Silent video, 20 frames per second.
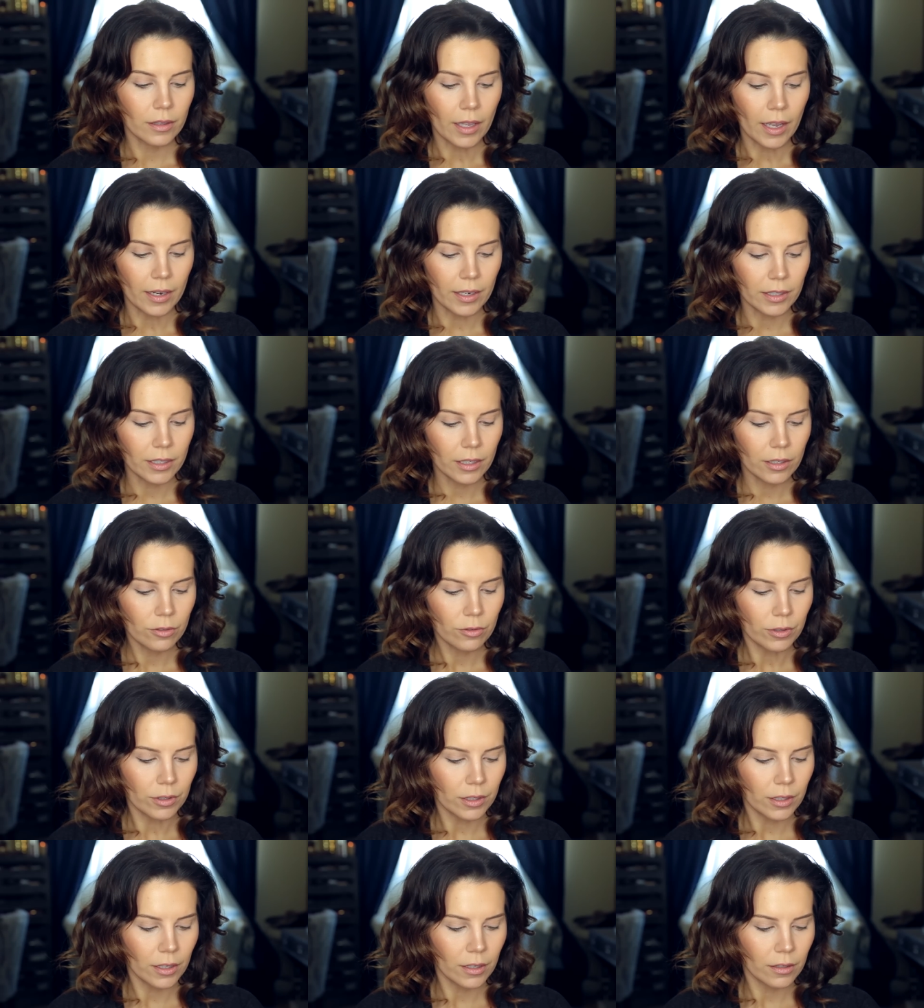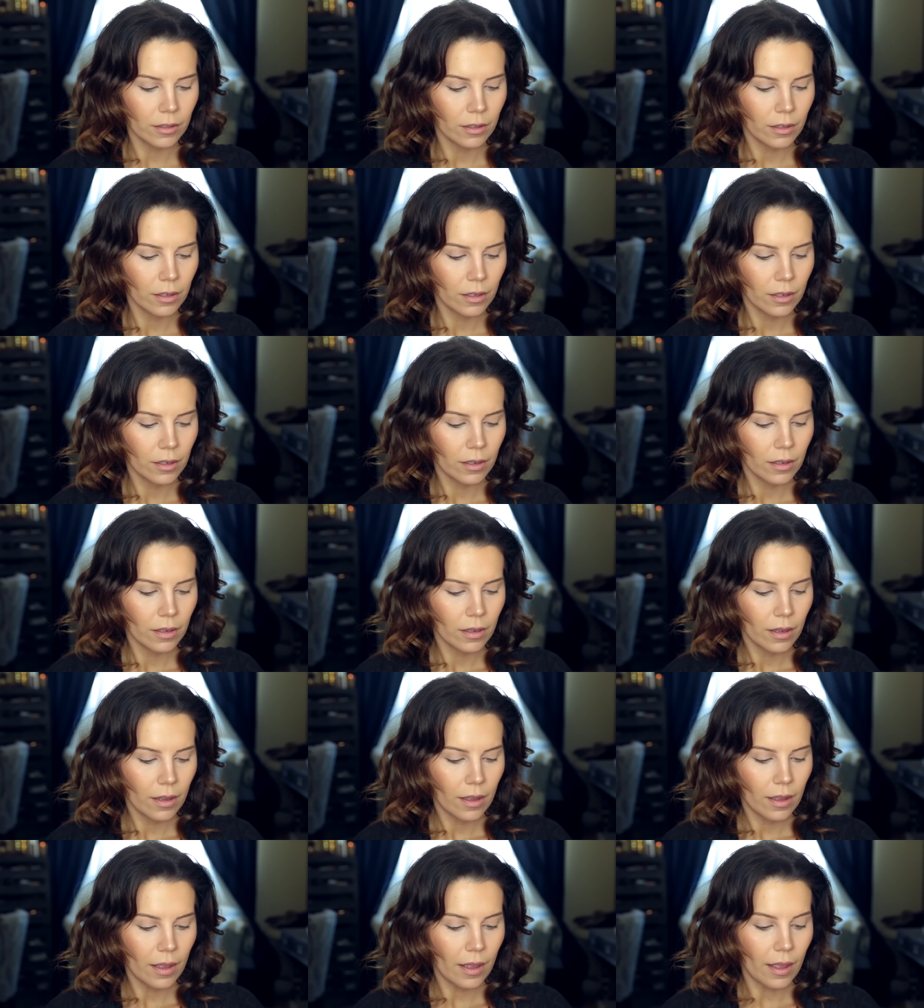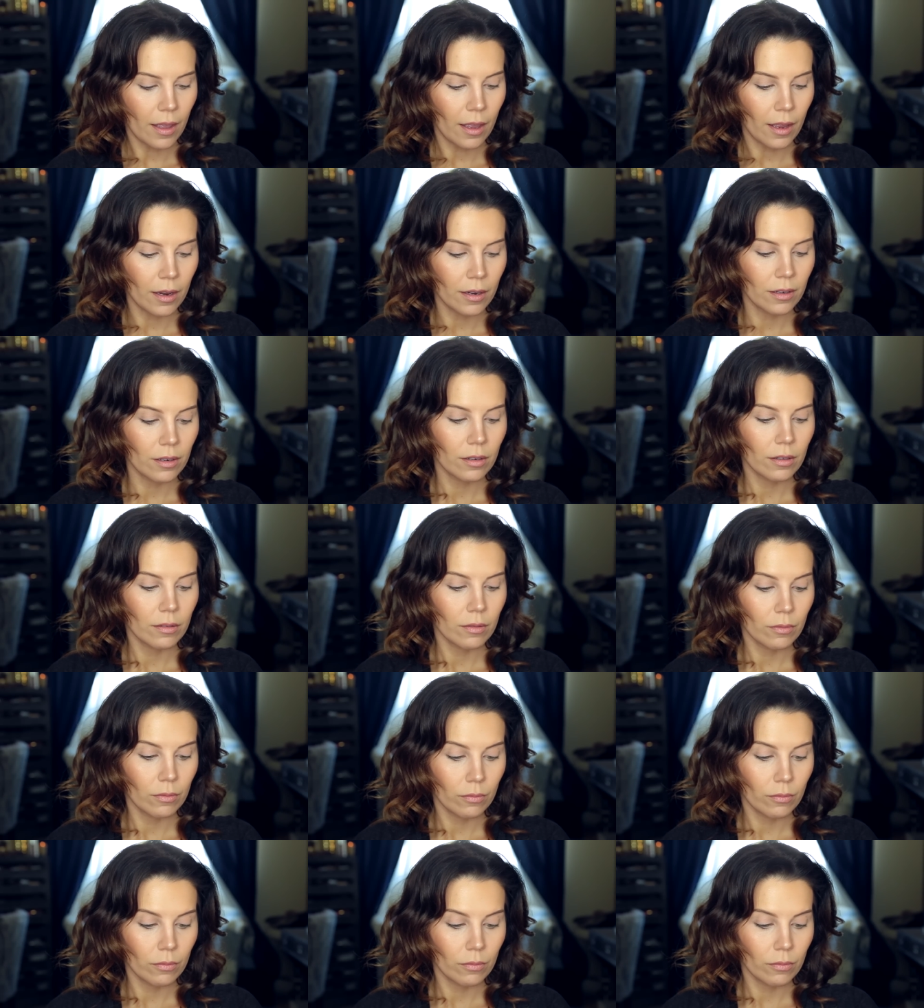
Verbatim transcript: That is interesting. And